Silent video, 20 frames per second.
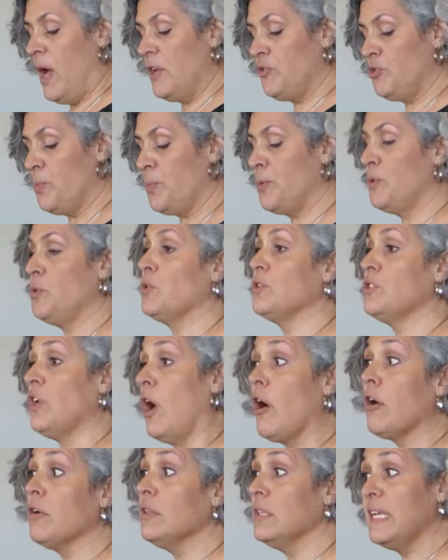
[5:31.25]
Entrepreneurs
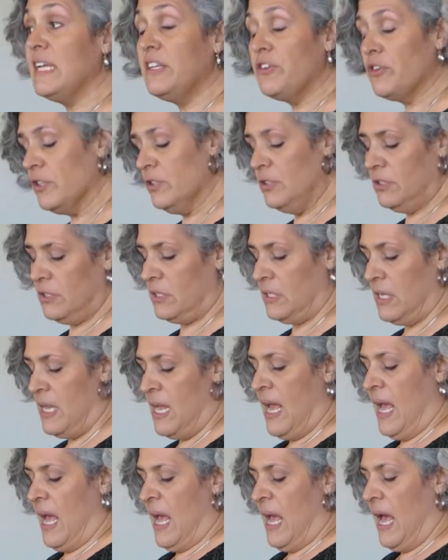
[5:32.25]
are leaders.
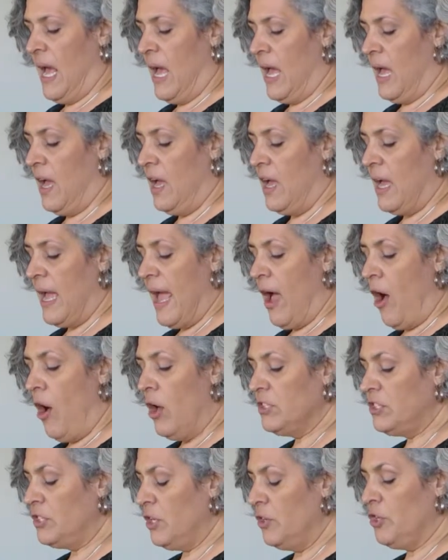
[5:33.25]

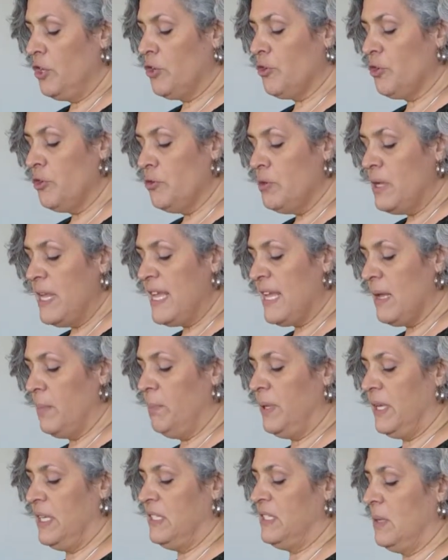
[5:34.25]
Also, your unique
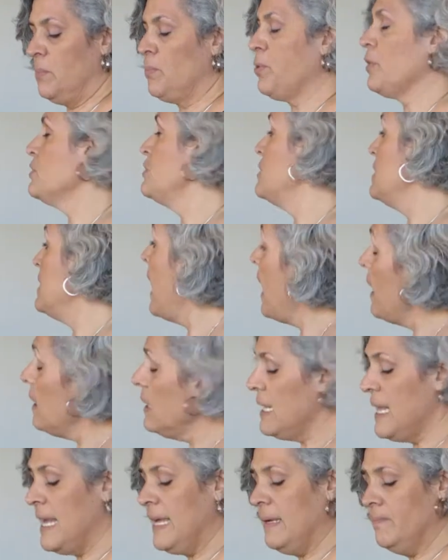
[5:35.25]
and pleasing
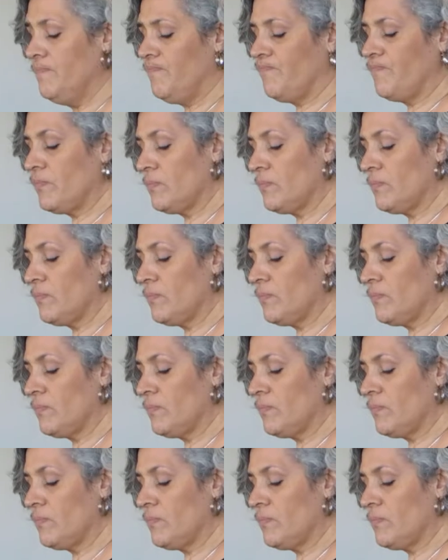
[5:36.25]
personality,